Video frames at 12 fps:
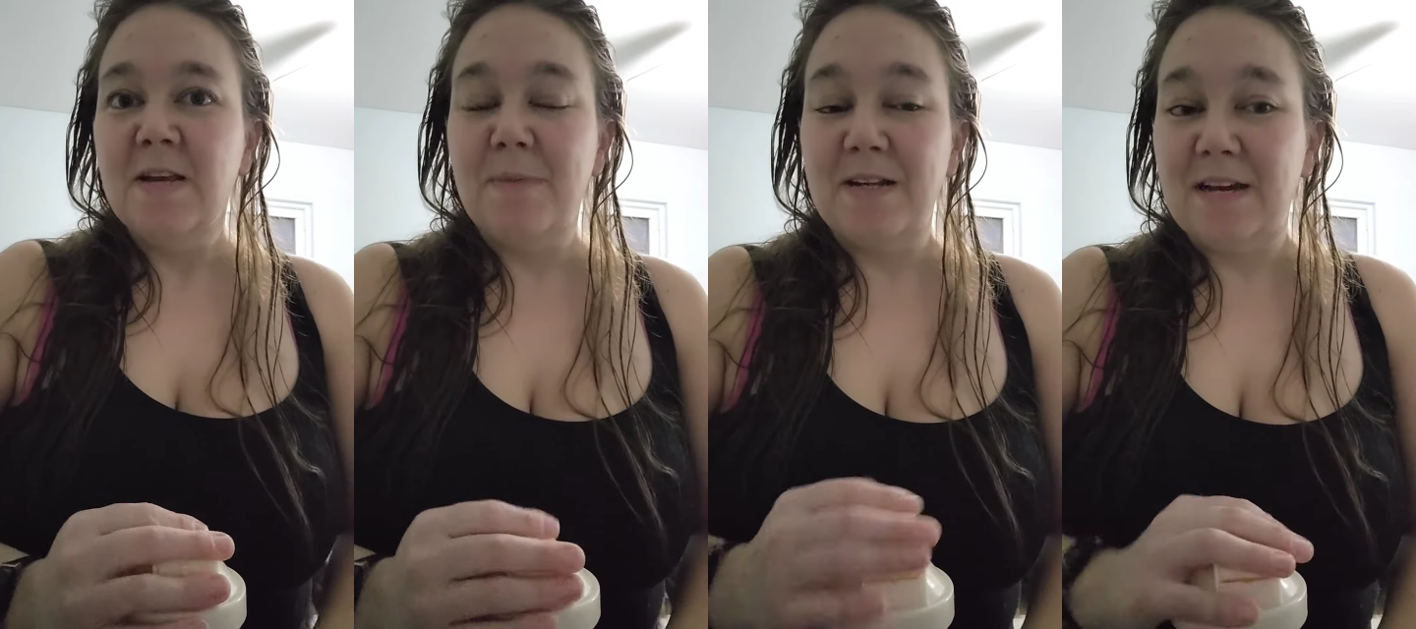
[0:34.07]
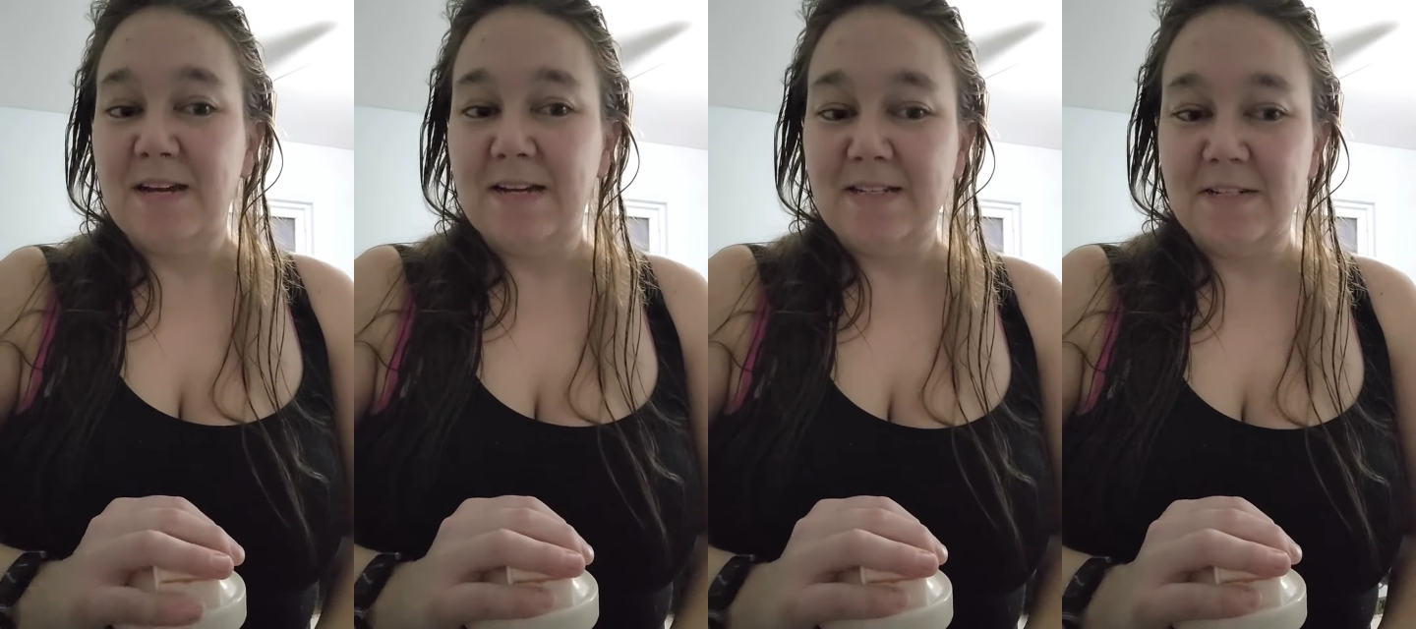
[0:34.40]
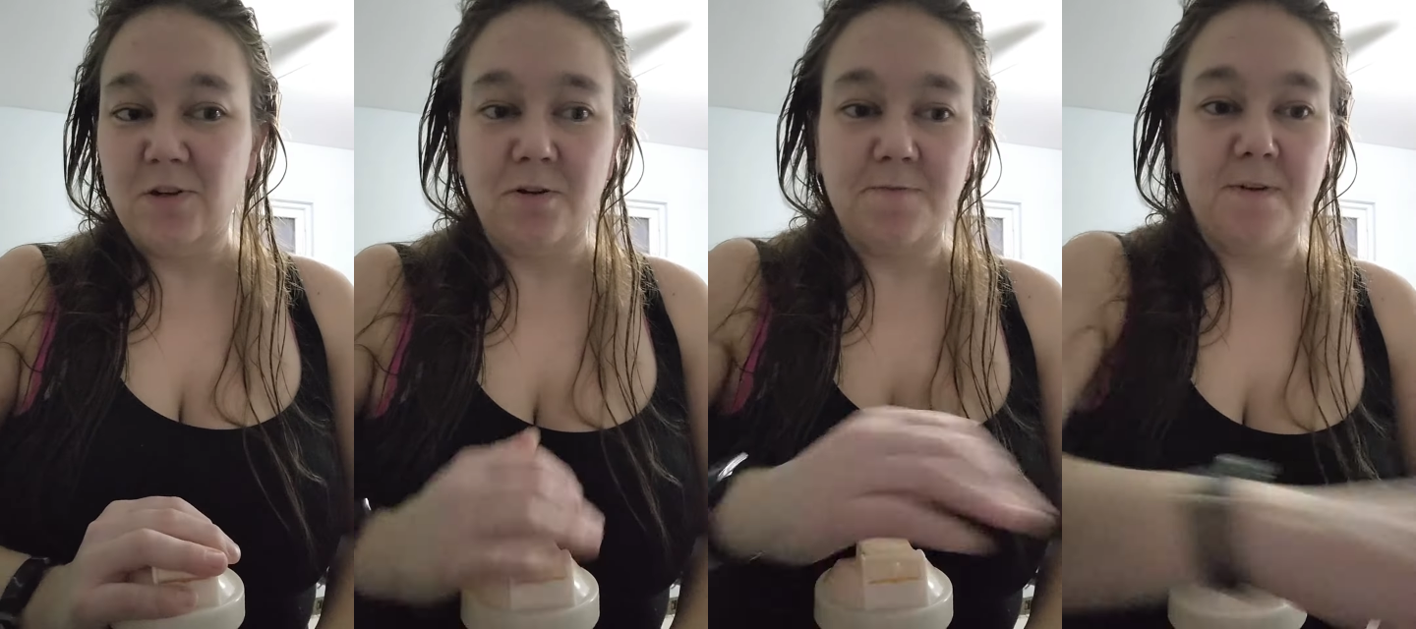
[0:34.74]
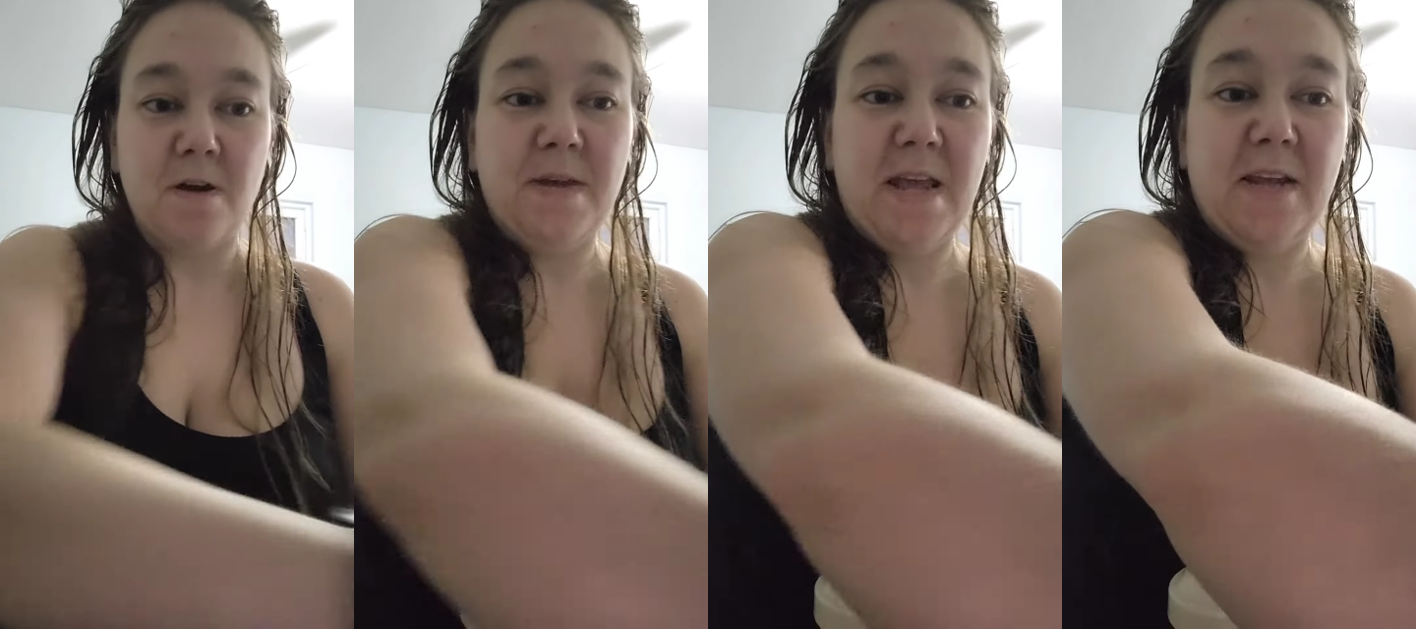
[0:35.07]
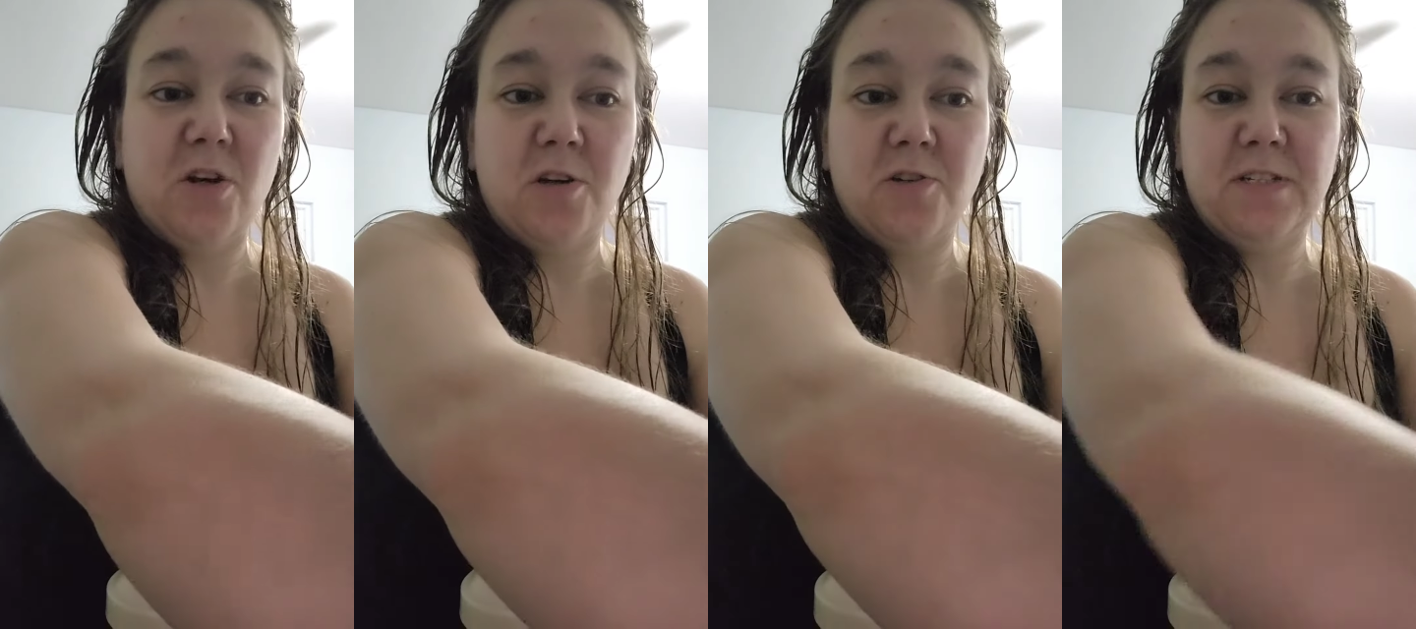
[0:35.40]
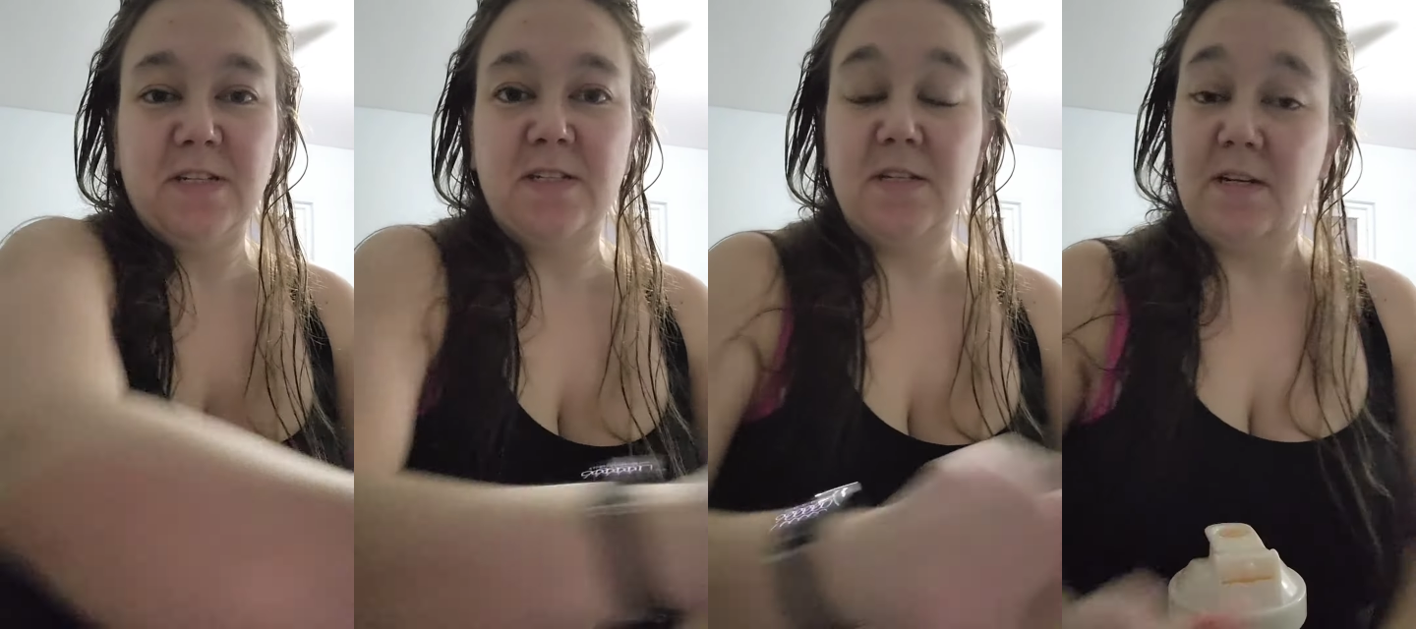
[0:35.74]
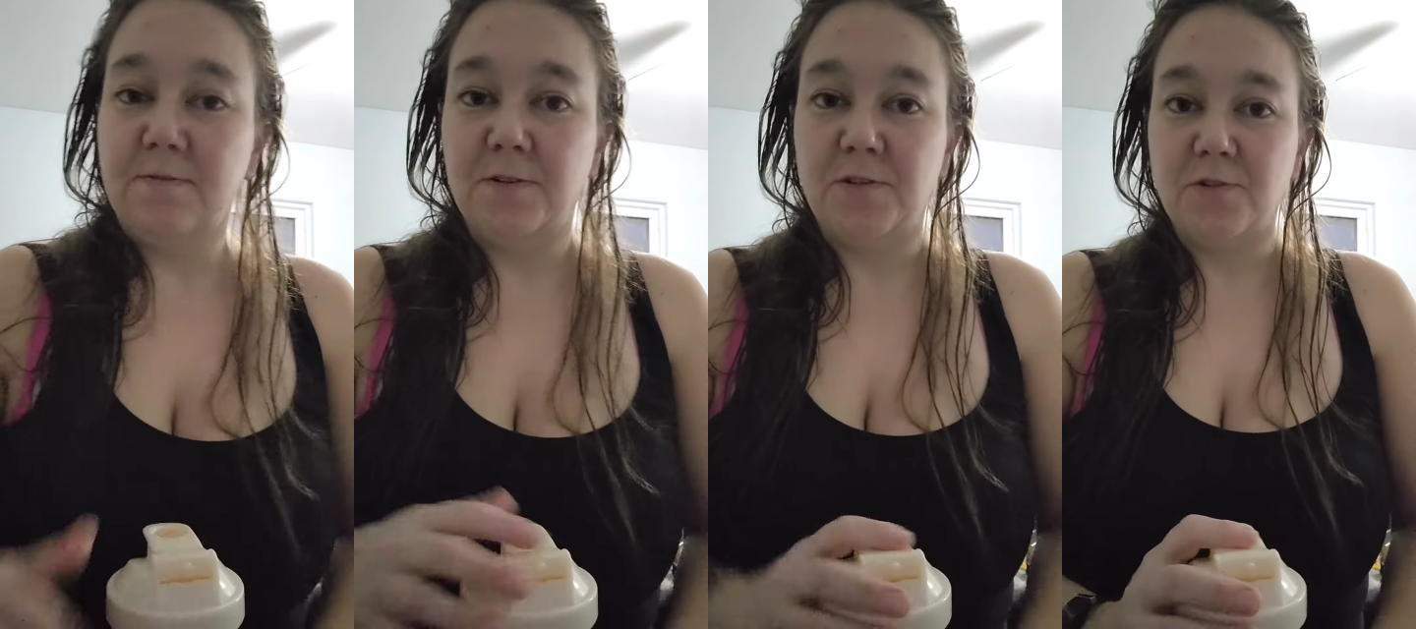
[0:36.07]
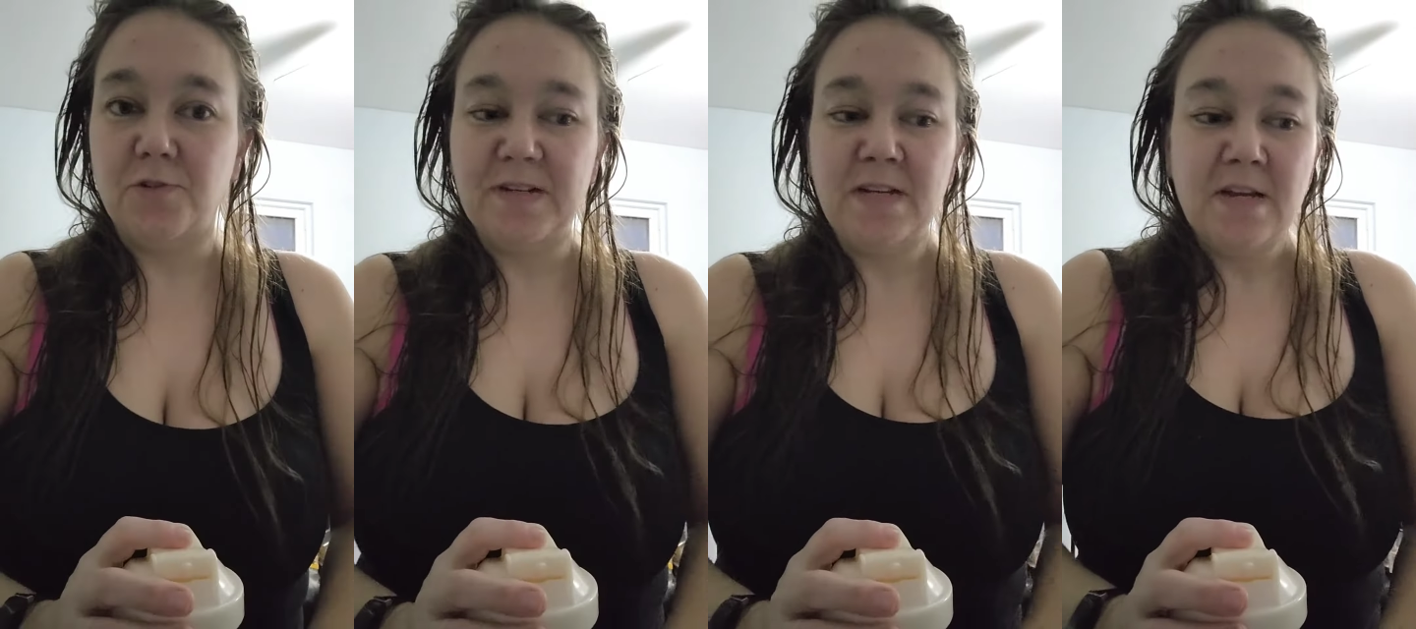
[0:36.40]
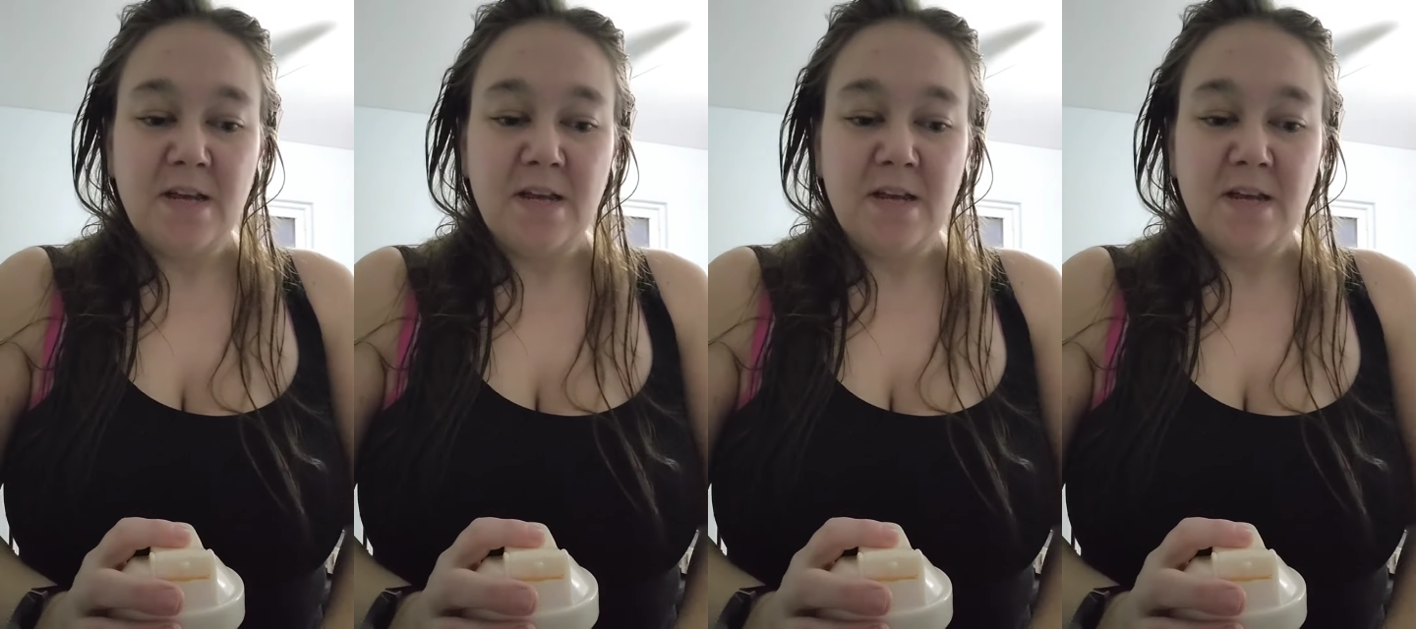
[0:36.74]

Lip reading: My dad hasn't heard from a doctor since the day of her surgery,